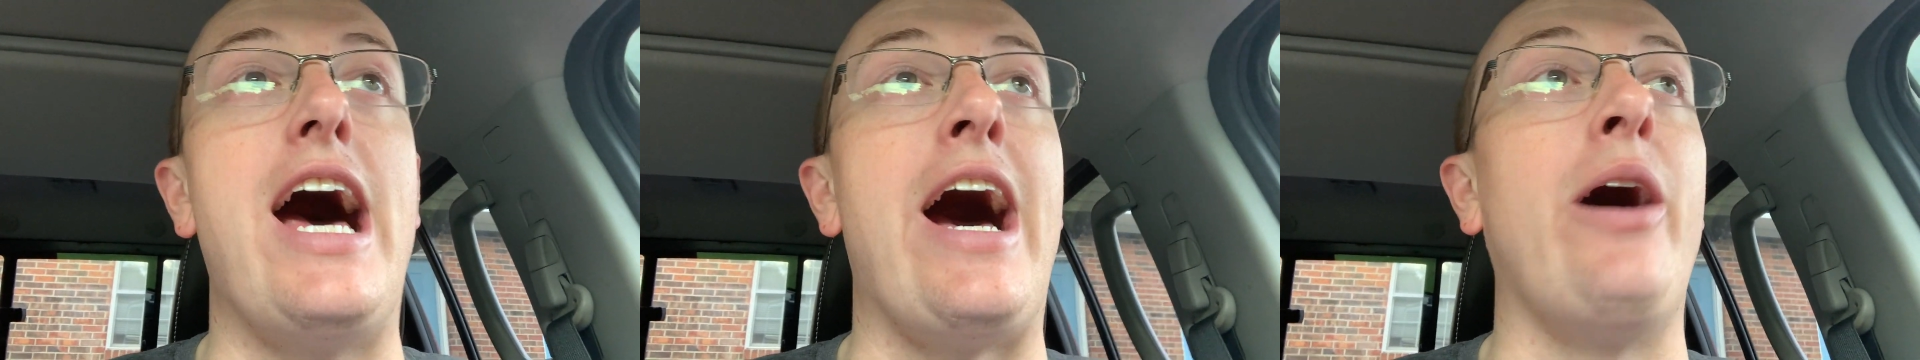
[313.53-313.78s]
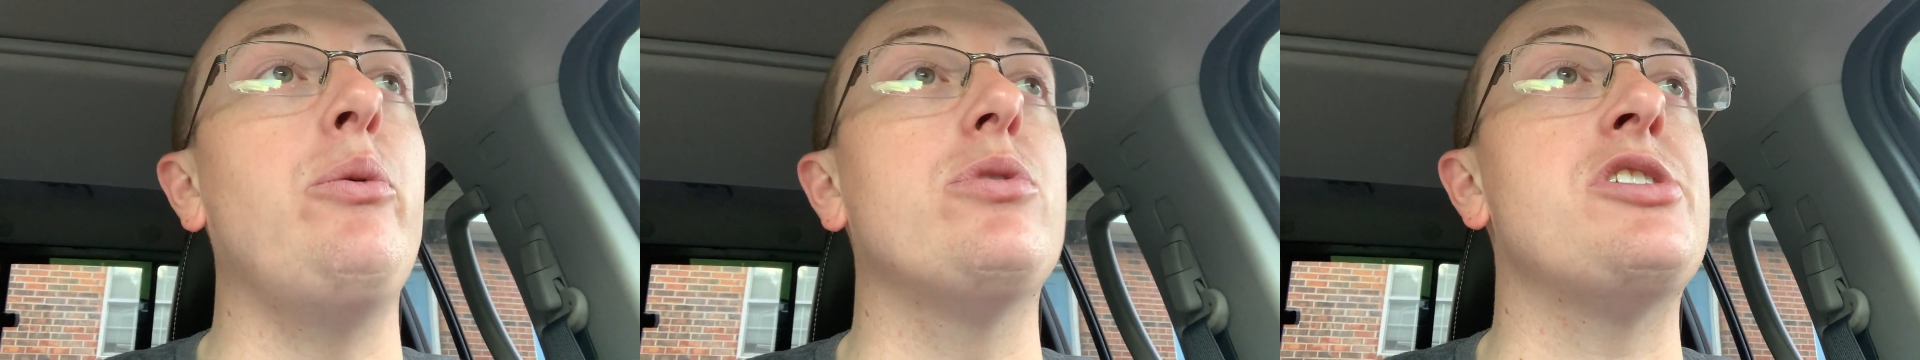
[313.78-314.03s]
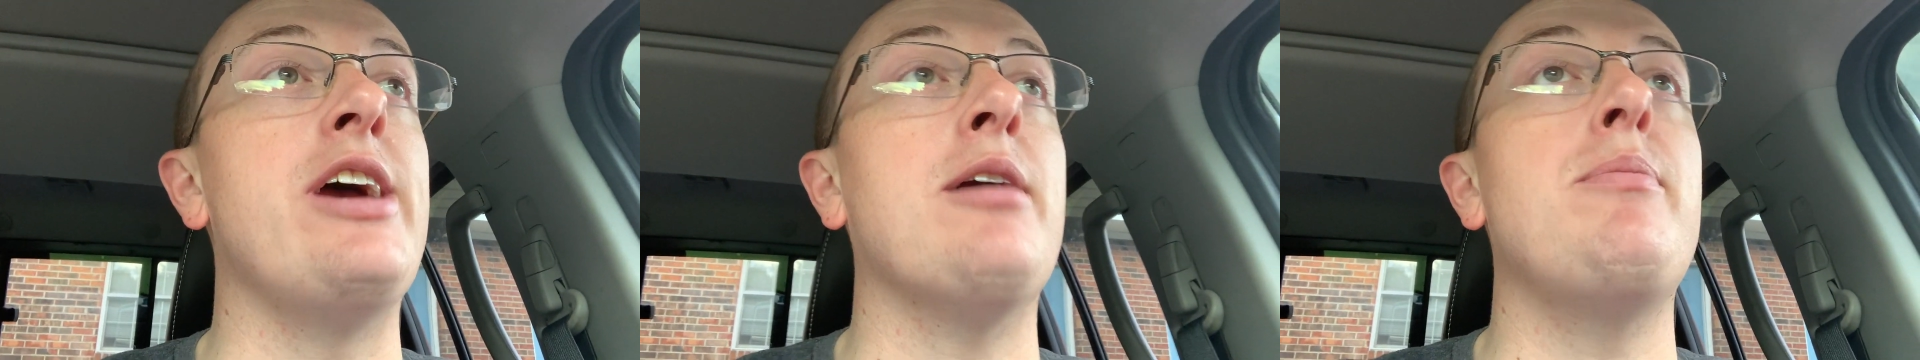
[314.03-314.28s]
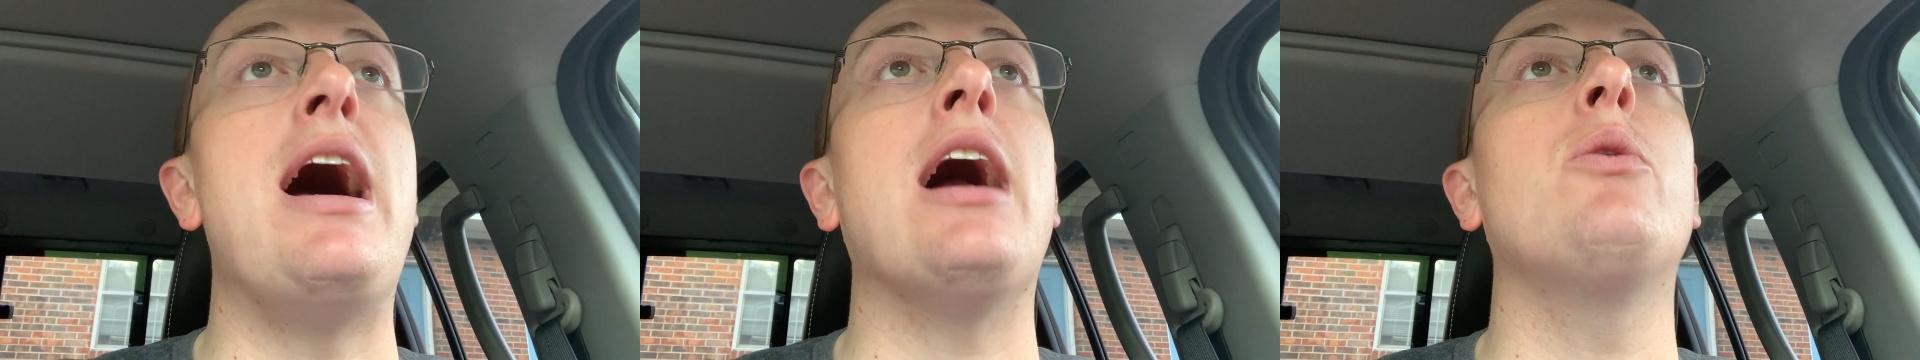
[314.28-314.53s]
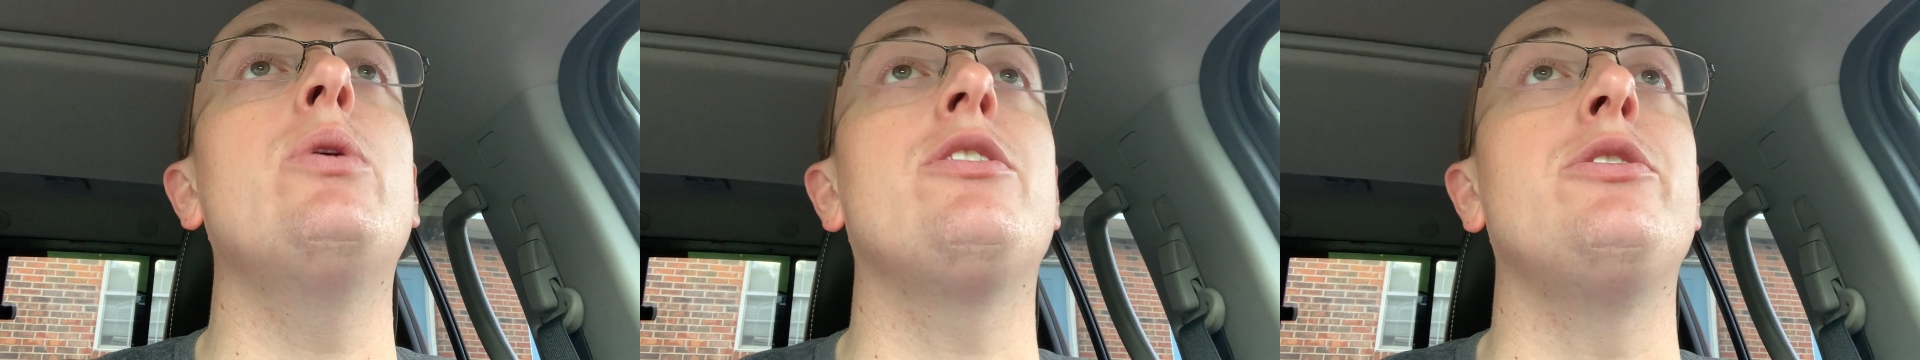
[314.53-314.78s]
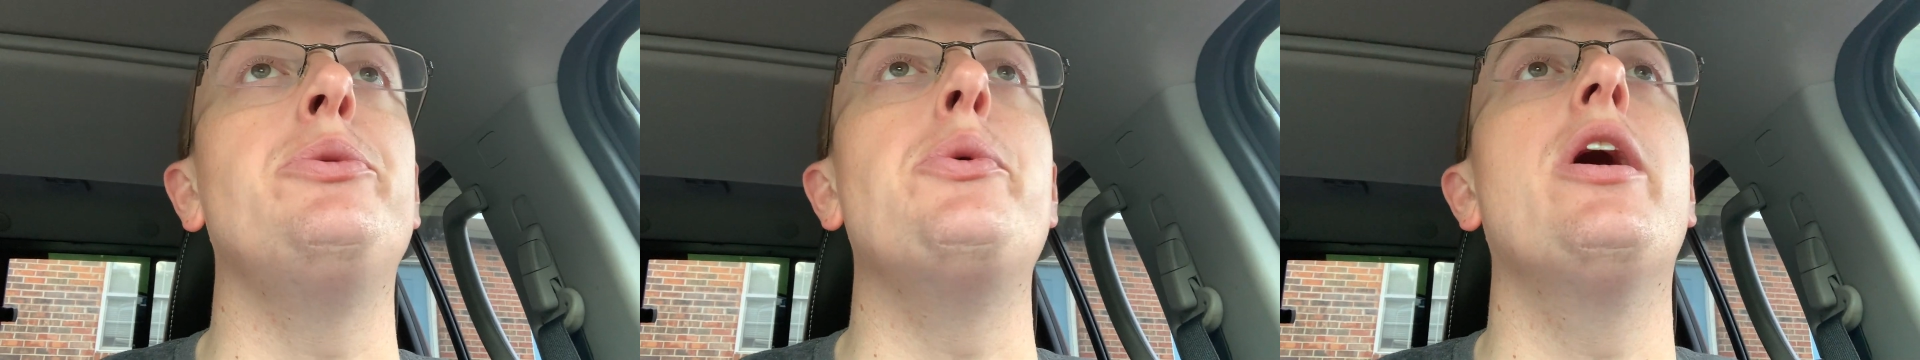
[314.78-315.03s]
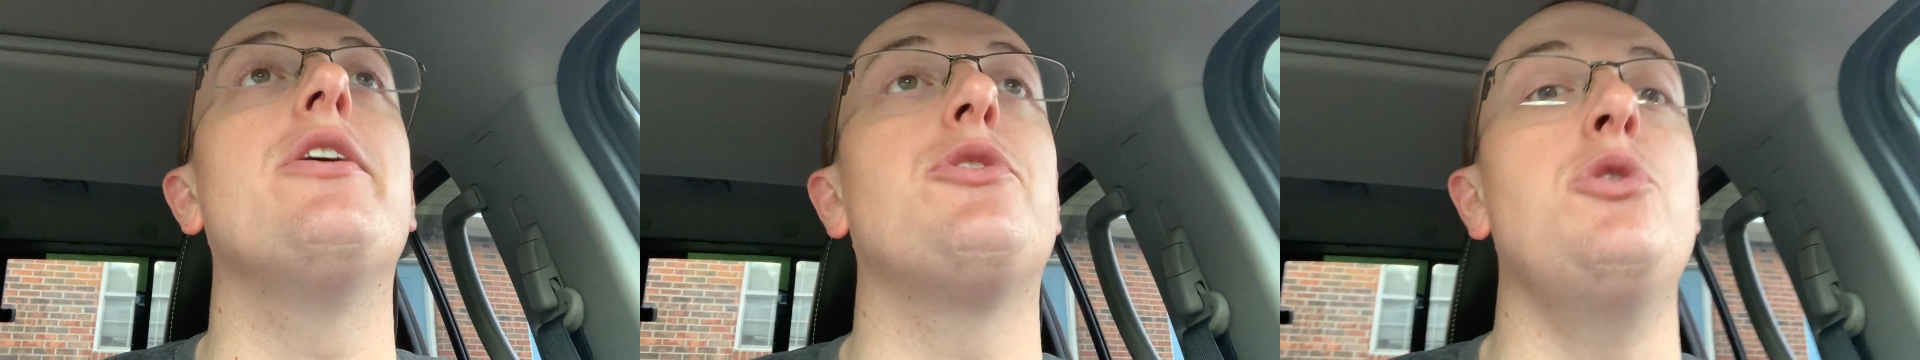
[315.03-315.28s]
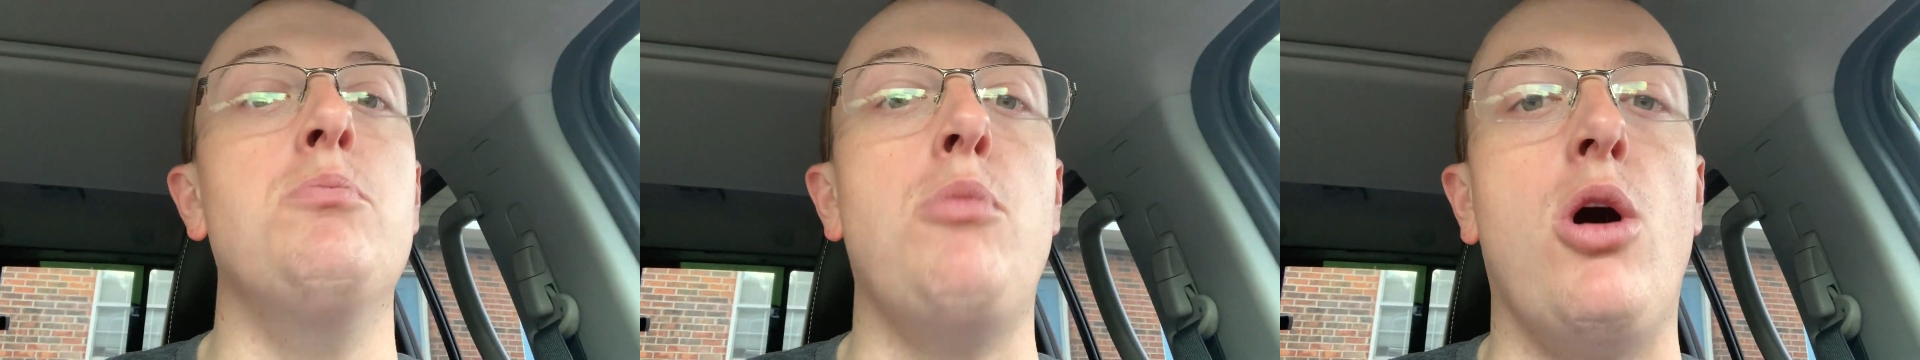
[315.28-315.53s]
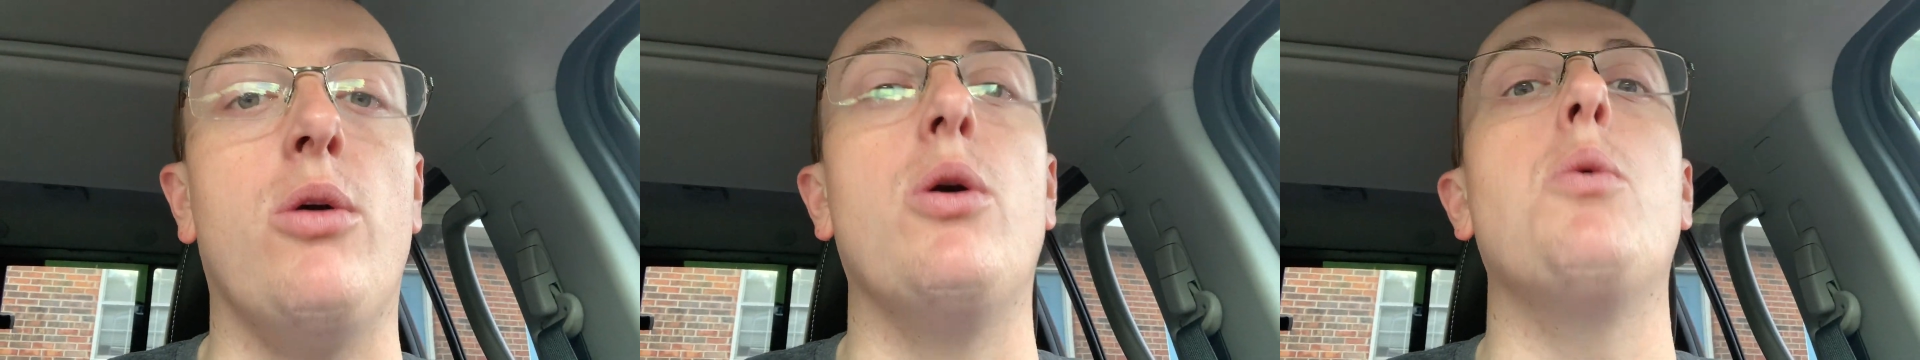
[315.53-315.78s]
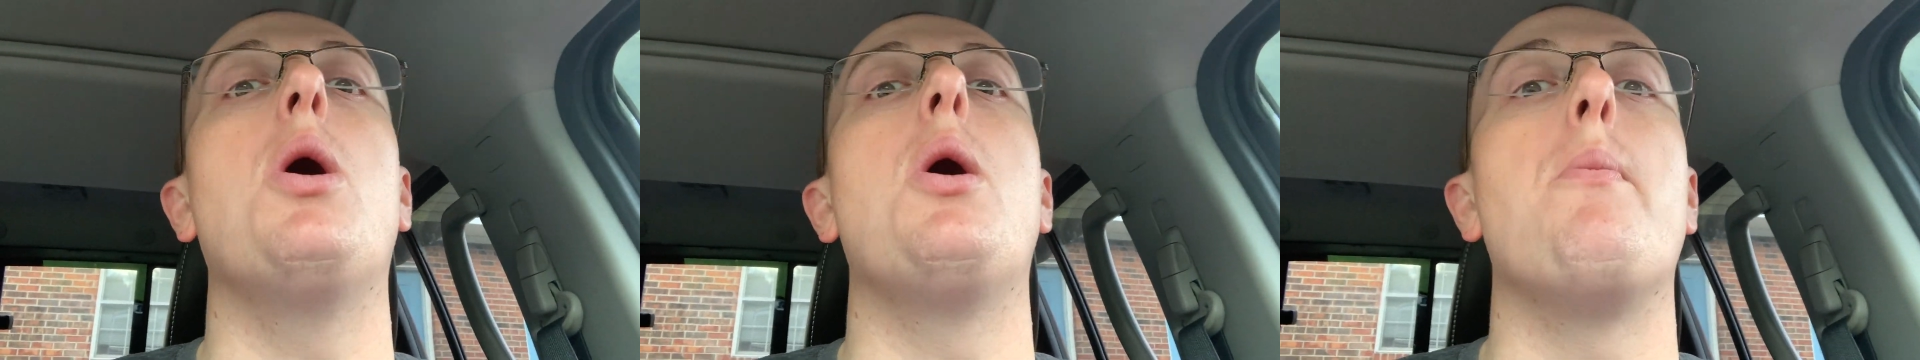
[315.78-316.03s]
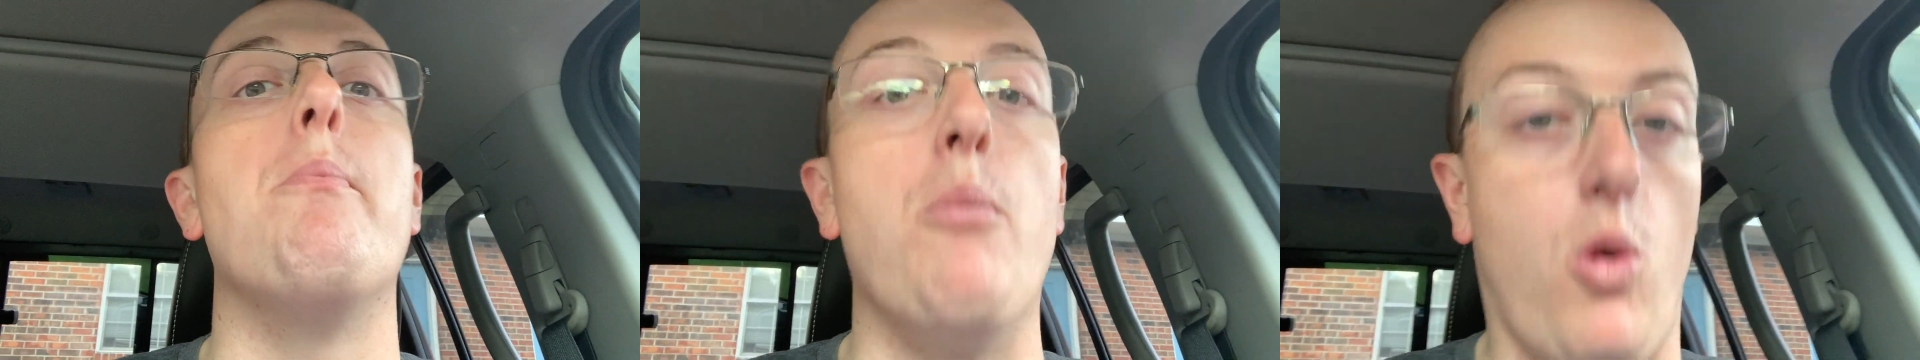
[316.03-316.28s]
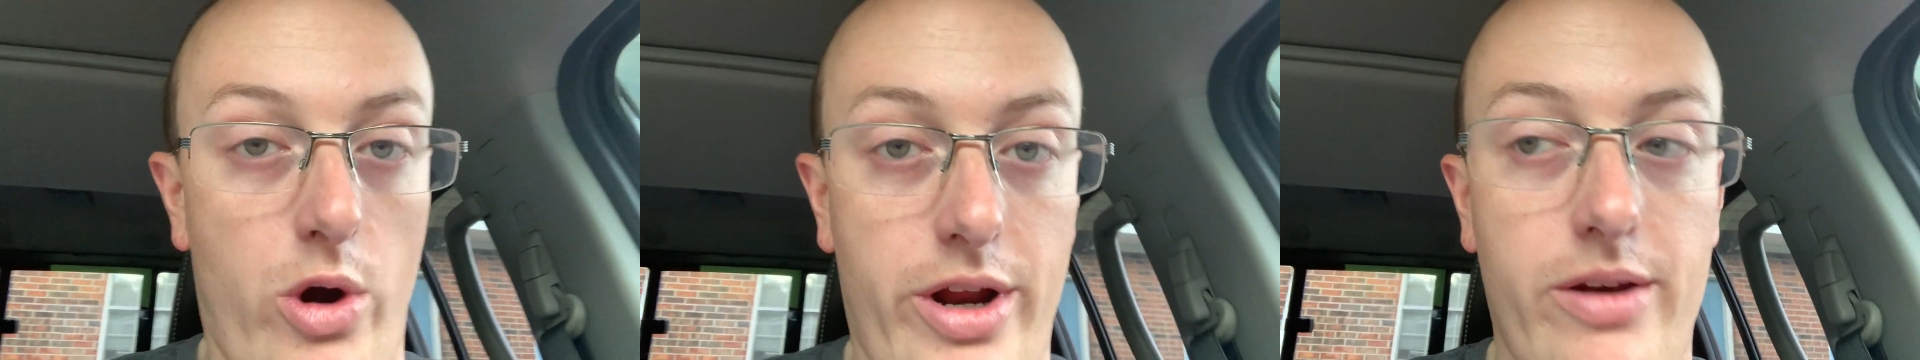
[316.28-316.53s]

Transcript: I will check back with you tomorrow morning.